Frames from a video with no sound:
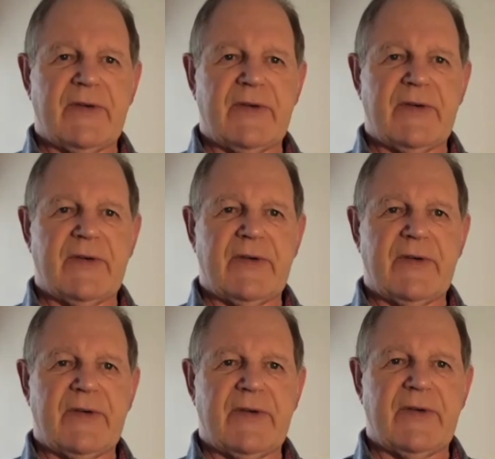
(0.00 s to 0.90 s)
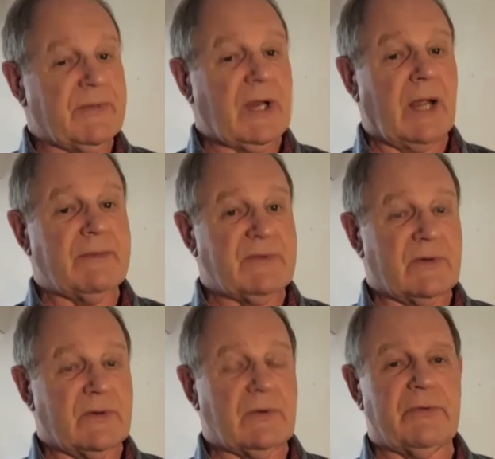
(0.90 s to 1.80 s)
It's just
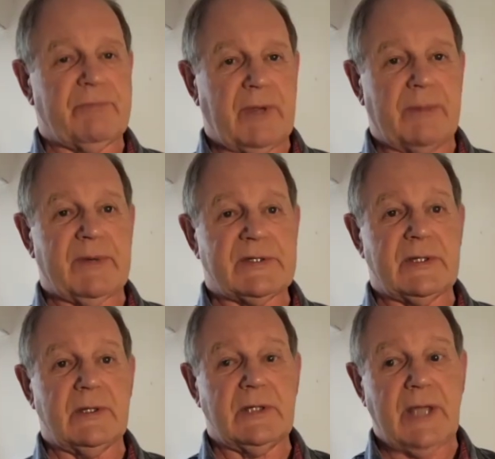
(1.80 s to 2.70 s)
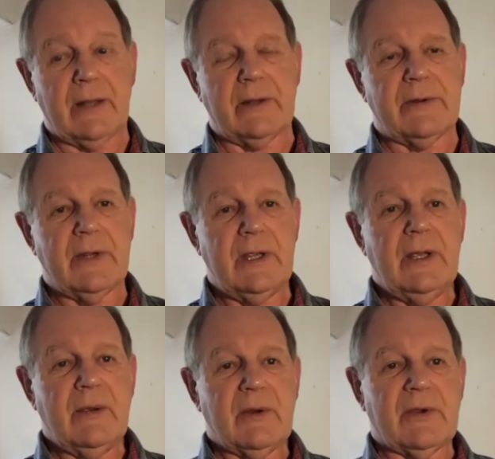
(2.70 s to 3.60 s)
everywhere. And sometimes, of course, people are
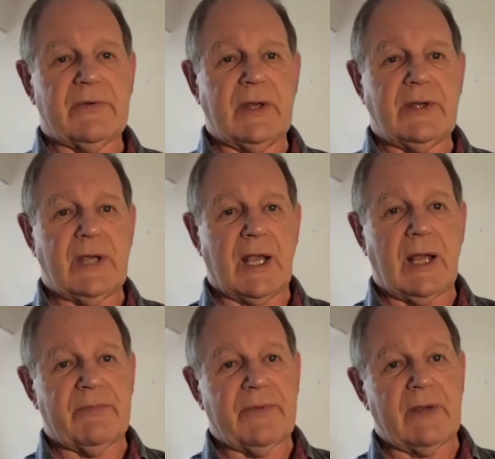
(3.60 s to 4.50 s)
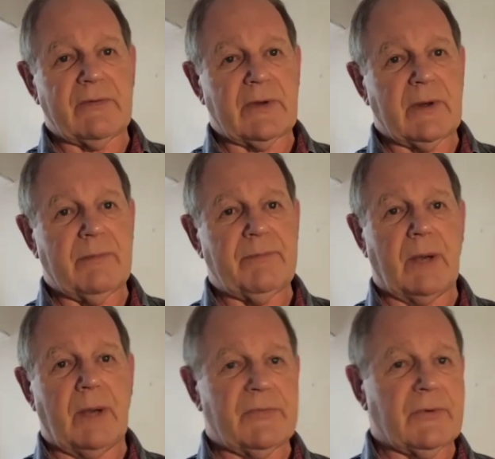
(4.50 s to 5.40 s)
still killed because they dig up things
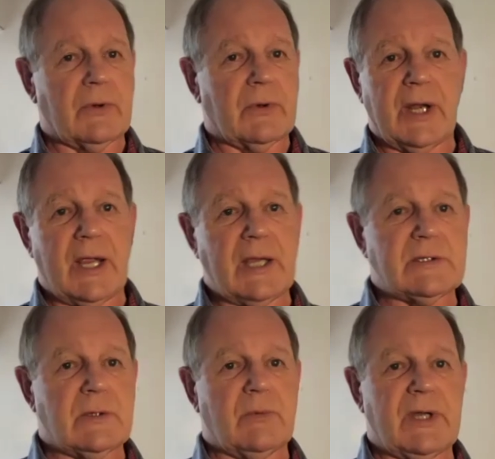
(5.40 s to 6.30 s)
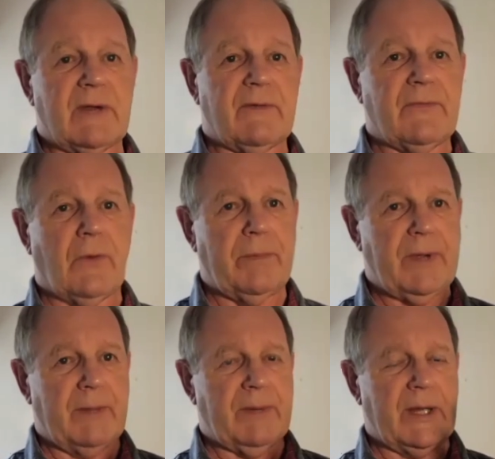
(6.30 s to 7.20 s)
that are bombs or grenades or whatever.
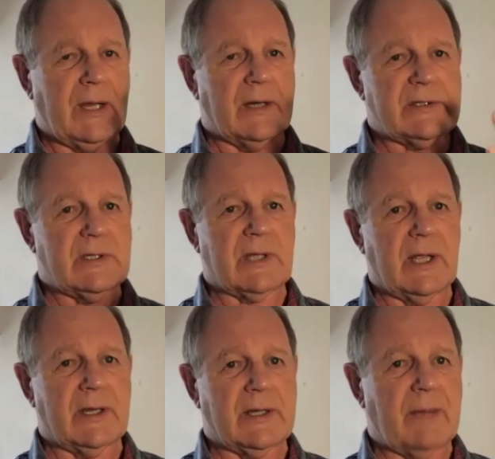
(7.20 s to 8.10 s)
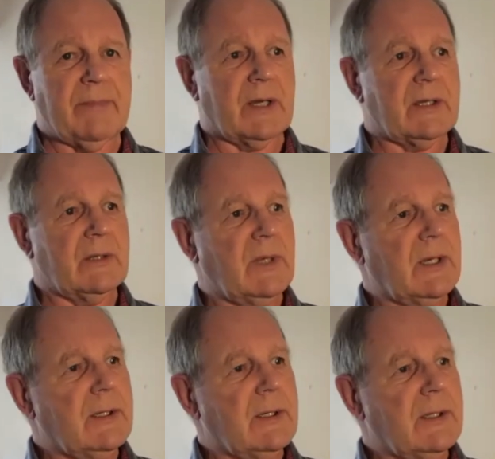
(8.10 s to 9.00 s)
Four people a year are still killed in that part
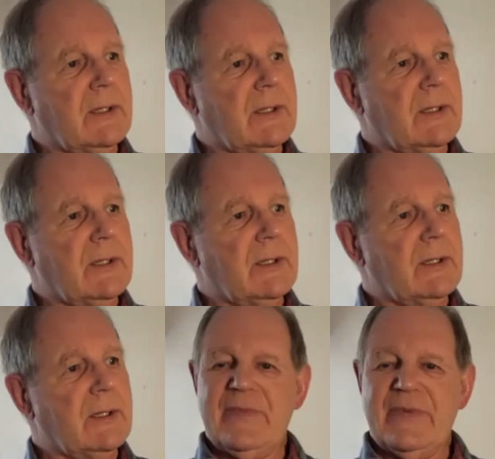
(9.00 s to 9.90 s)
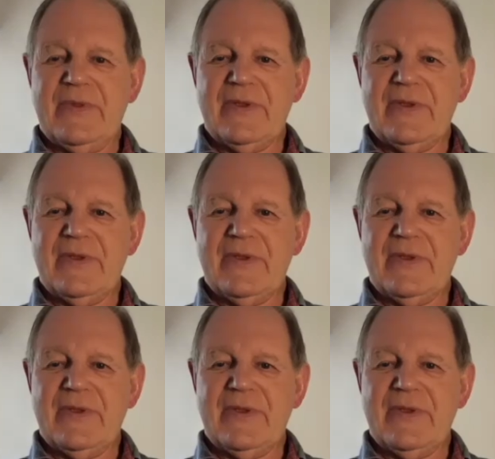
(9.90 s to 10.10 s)
of the world.